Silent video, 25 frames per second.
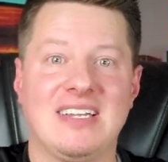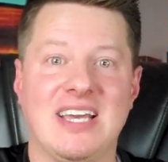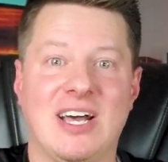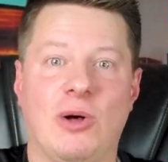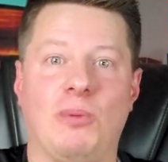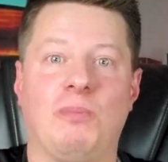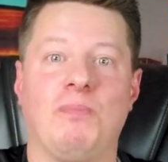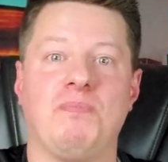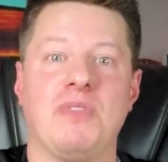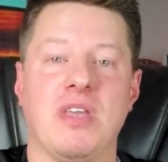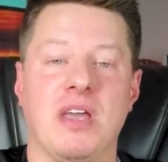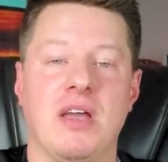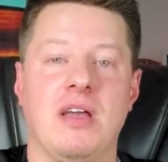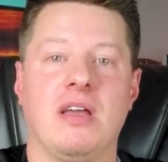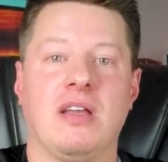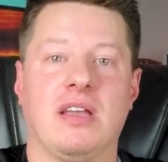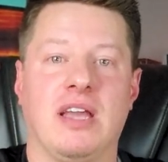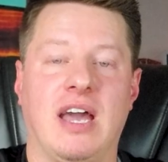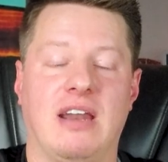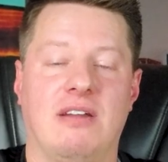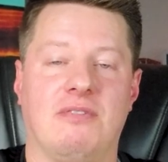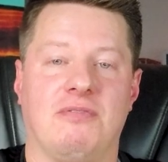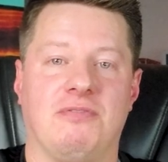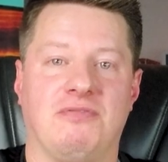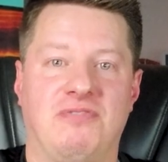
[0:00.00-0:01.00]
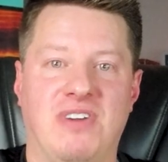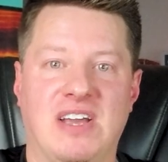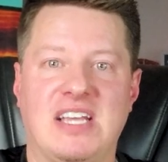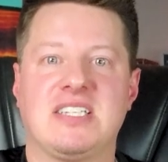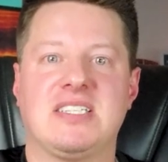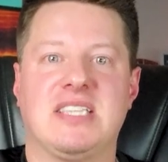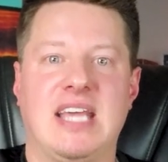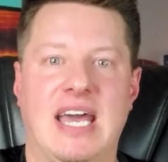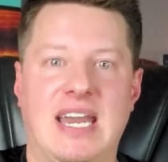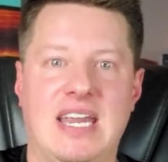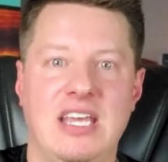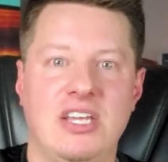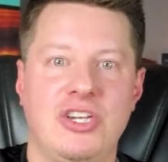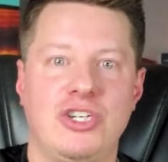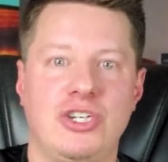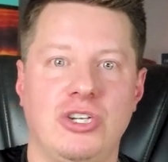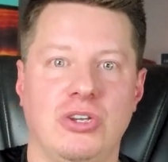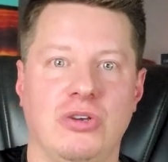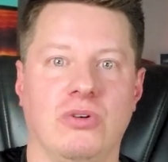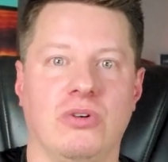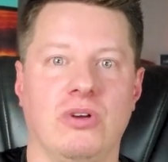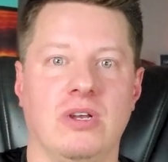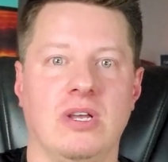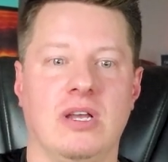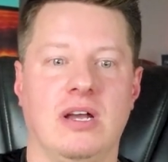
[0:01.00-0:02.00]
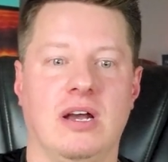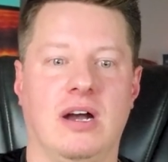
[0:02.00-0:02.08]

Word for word: to help kind of fix that issue.